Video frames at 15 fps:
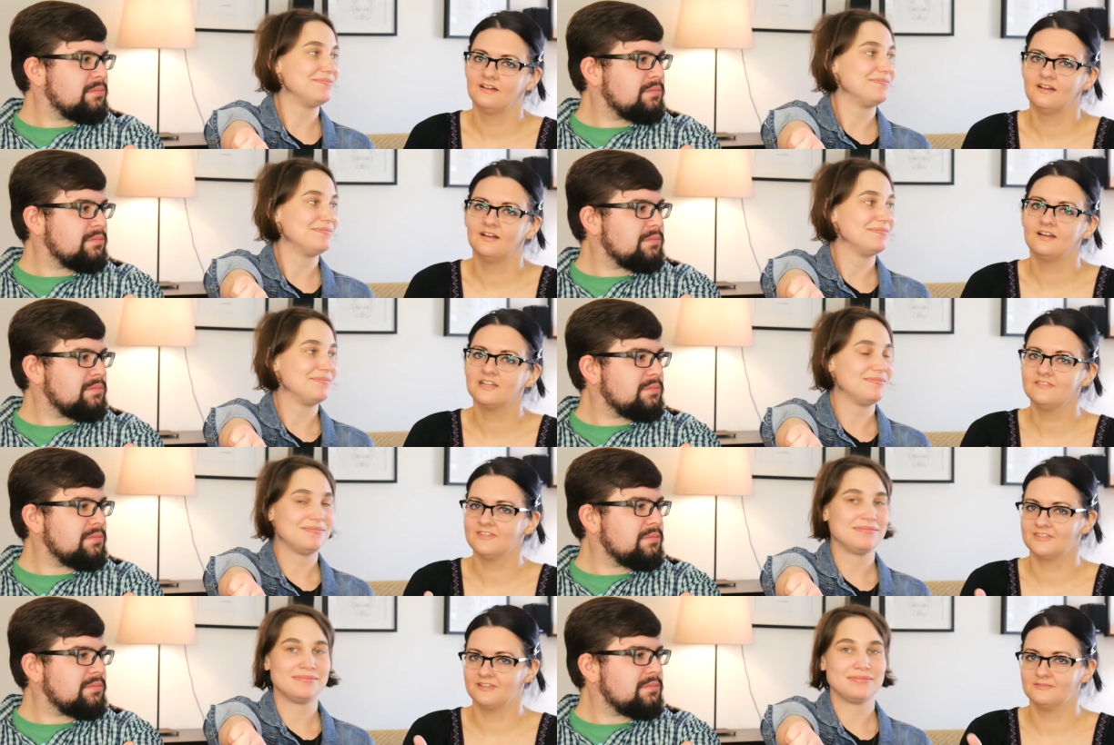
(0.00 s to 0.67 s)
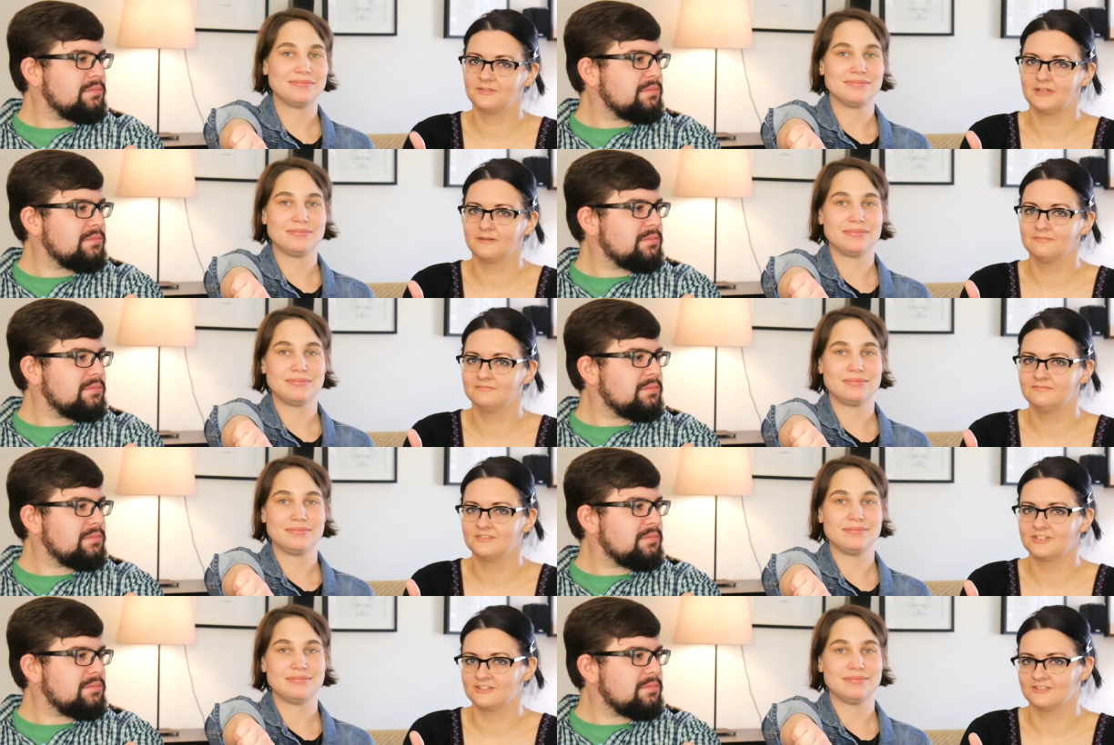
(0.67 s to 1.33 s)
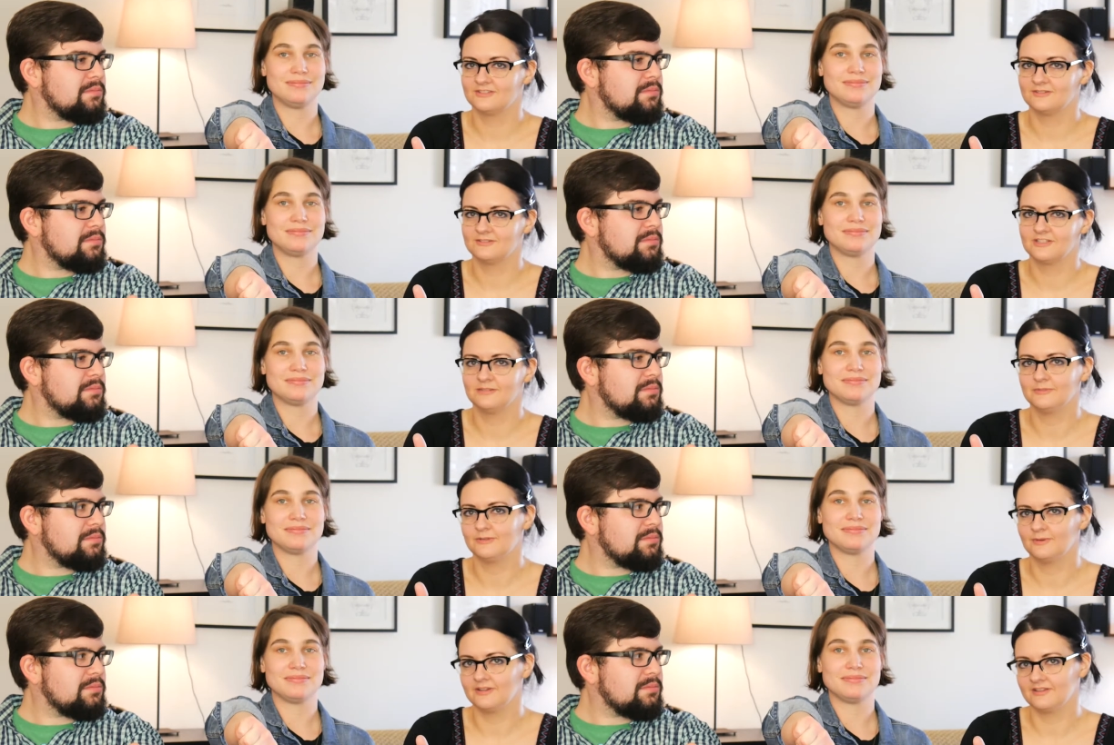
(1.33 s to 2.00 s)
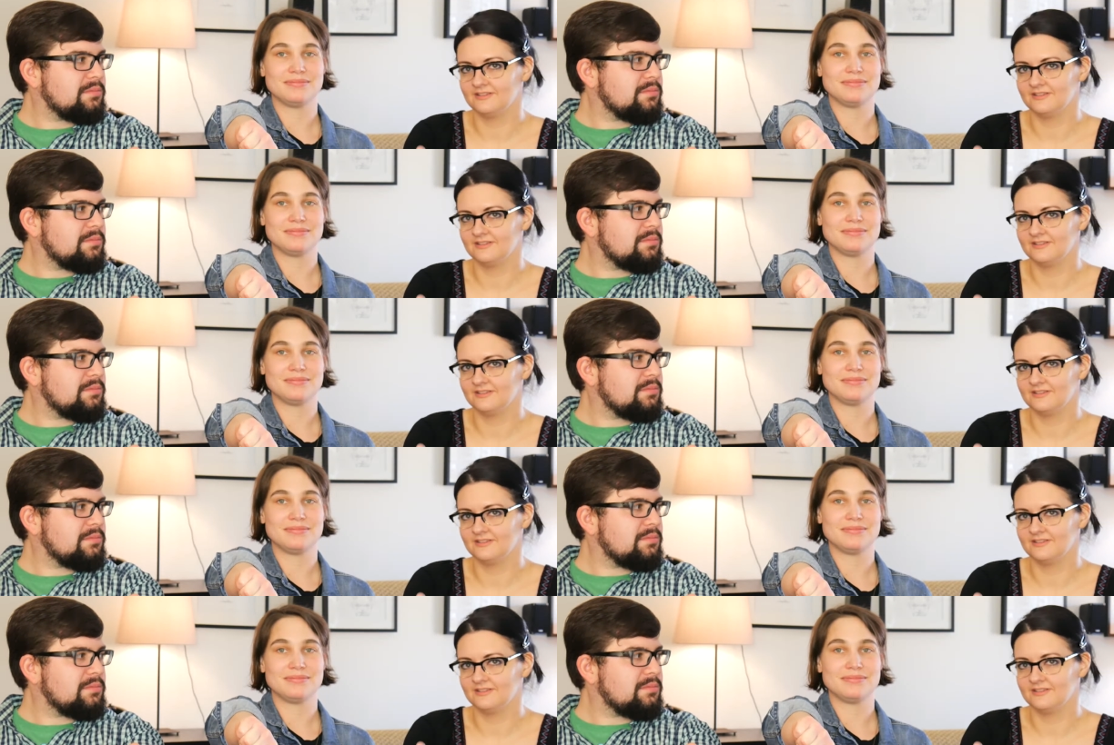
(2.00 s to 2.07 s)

Speaker 1: I'll give it thumbs up. Just don't tell me what it